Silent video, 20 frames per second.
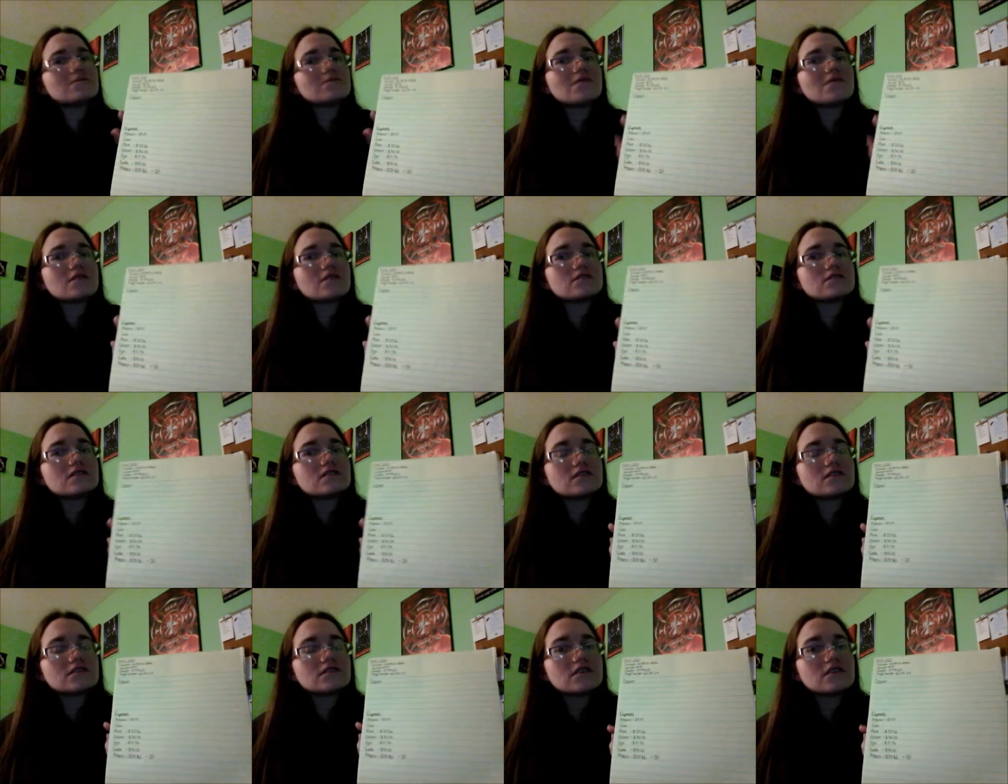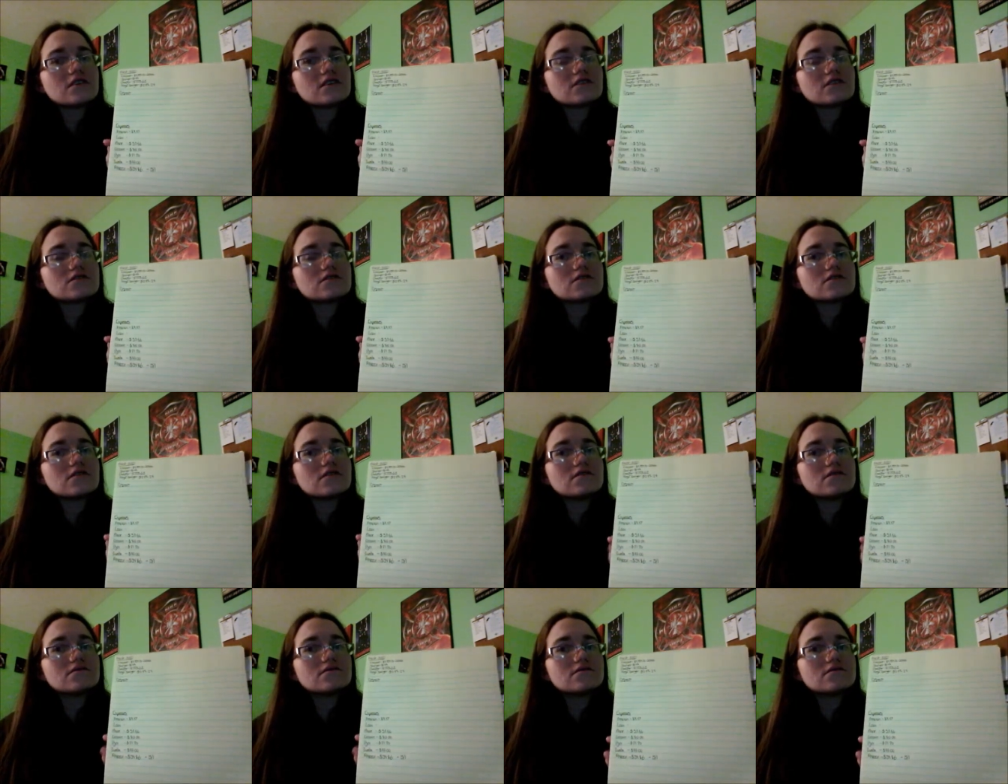of March this year,
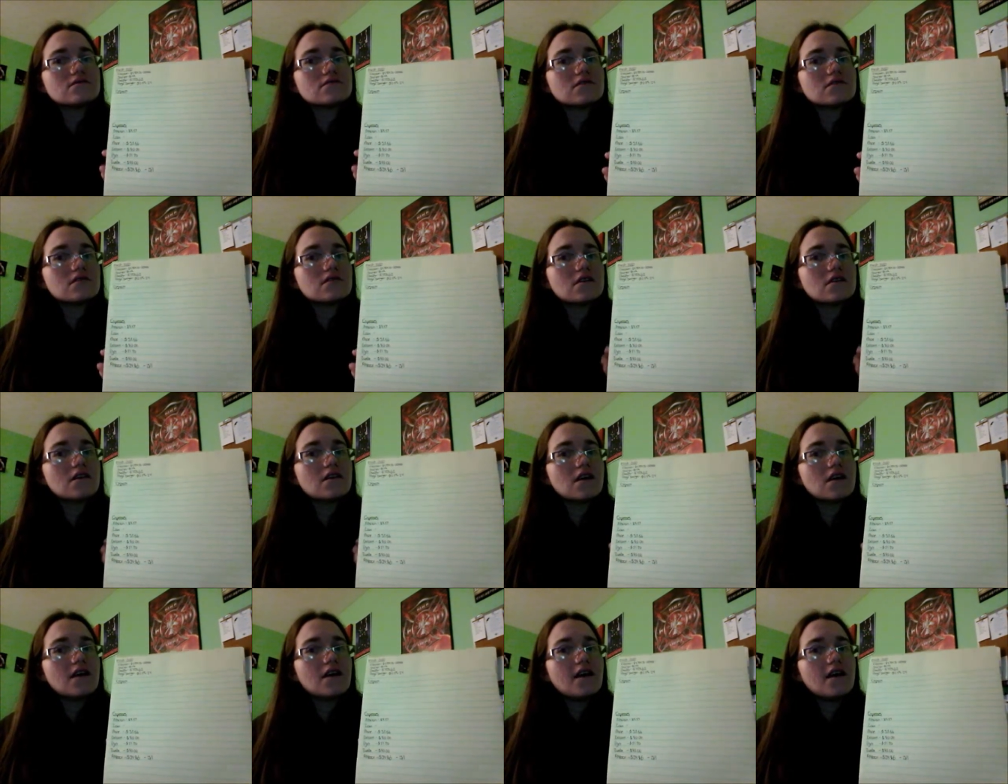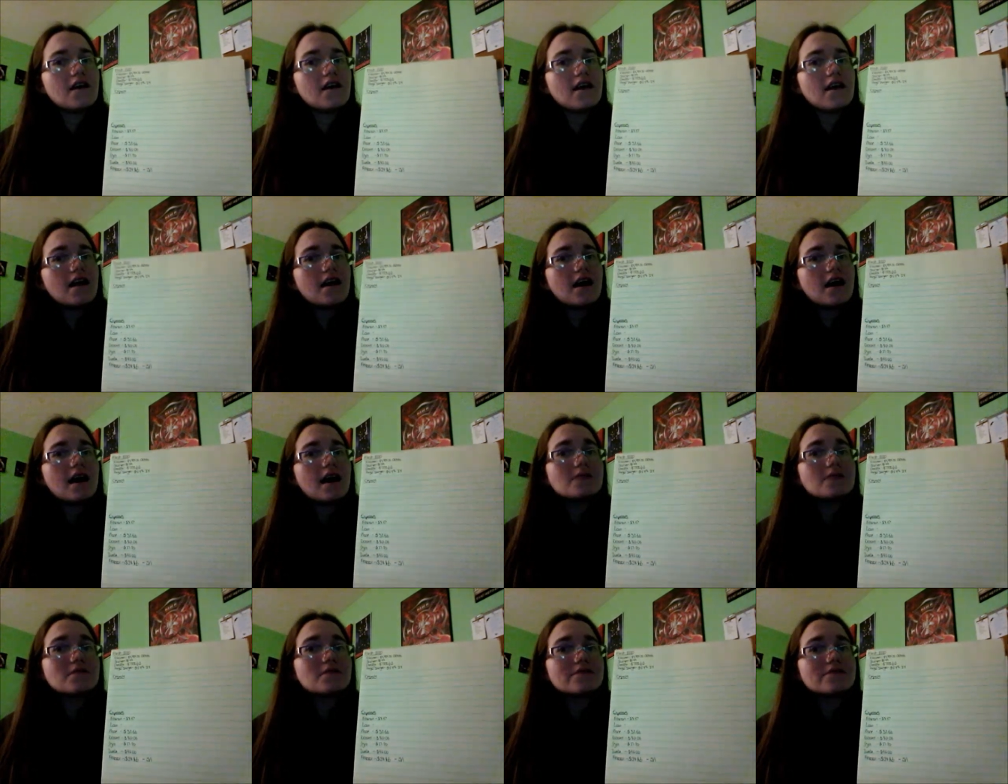so
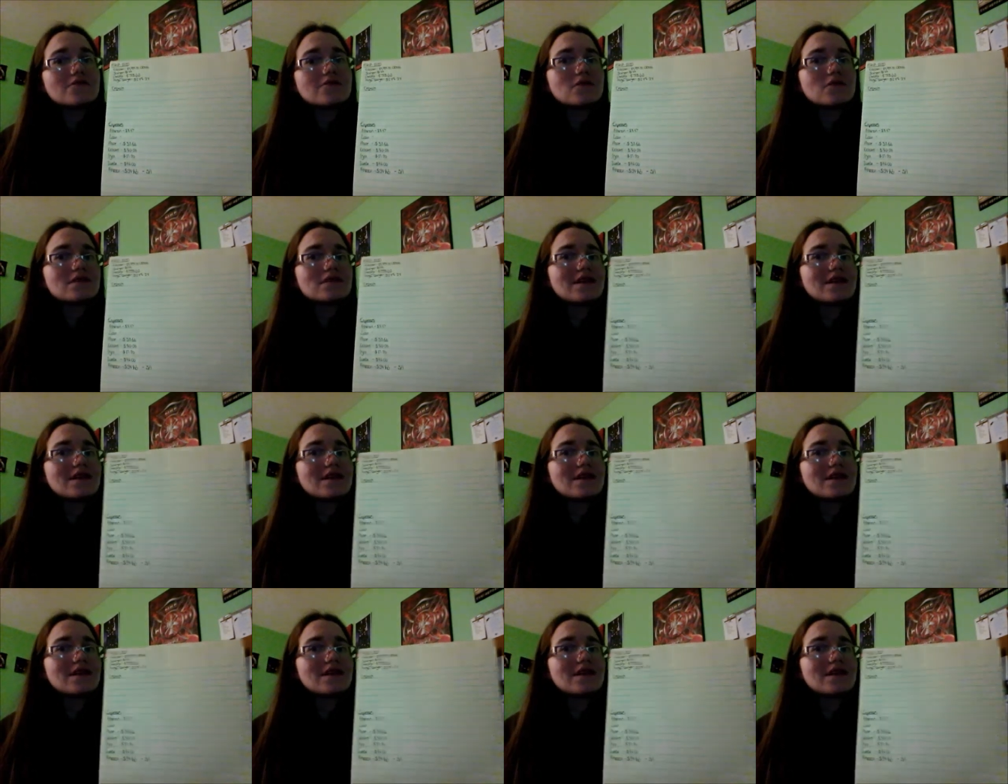I put four